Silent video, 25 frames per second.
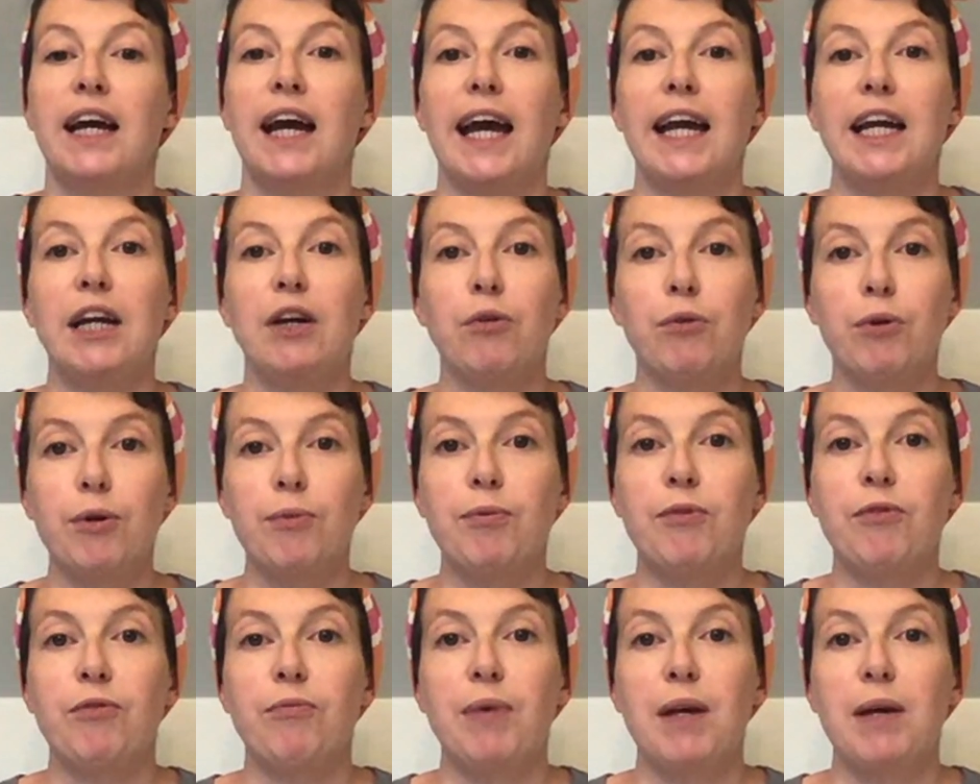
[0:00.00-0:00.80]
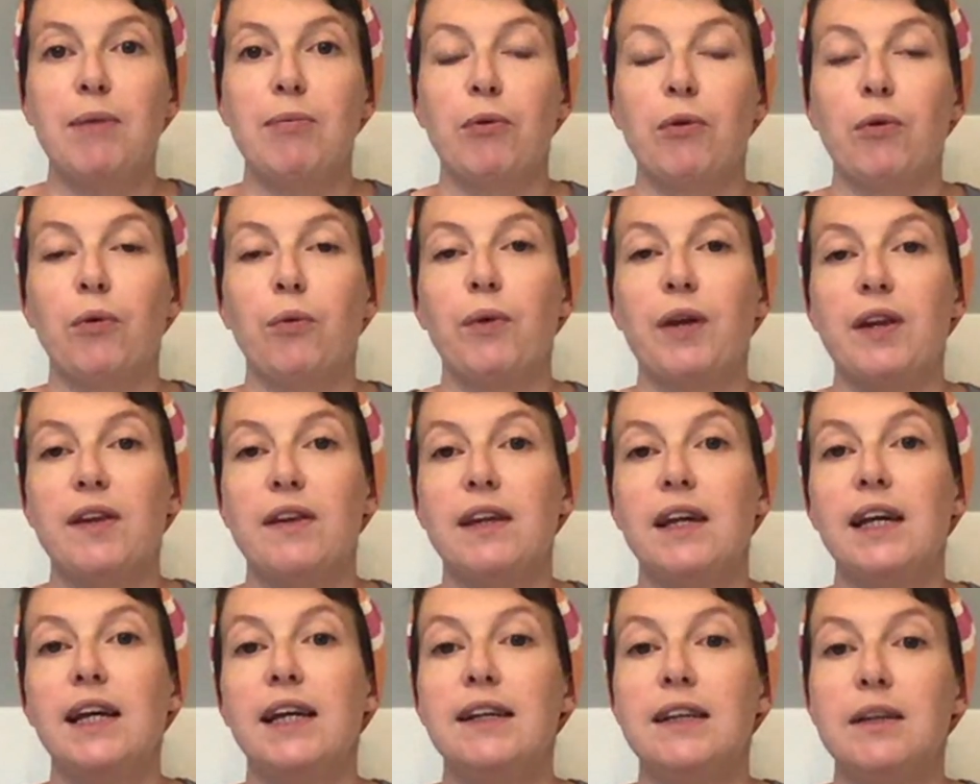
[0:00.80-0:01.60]
a group of people
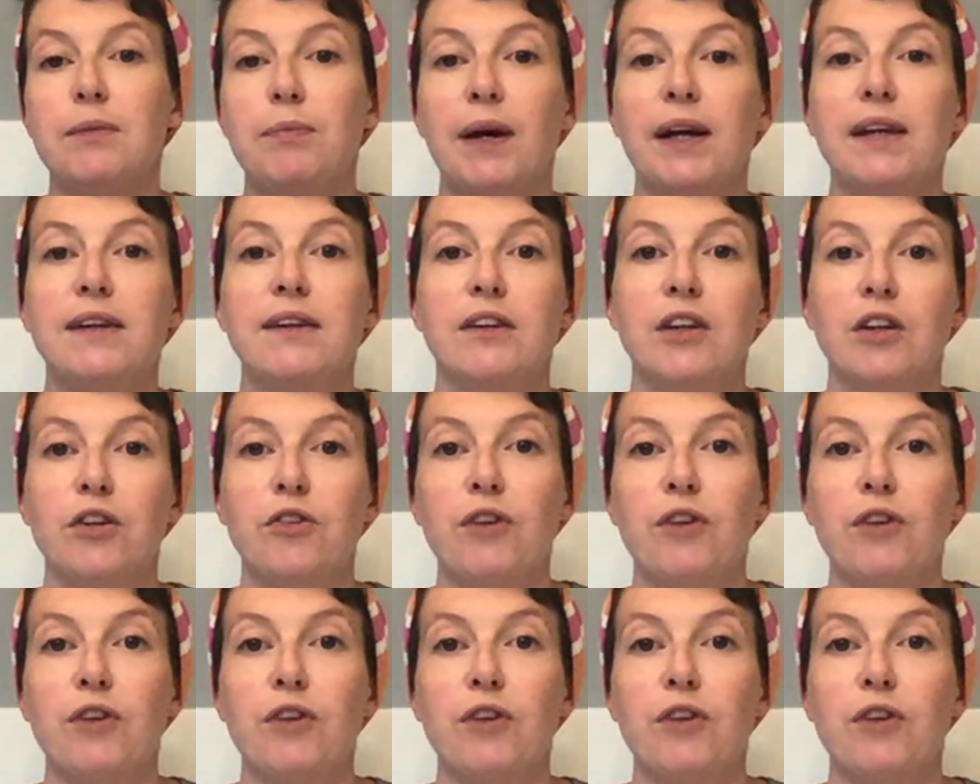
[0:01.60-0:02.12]
with independent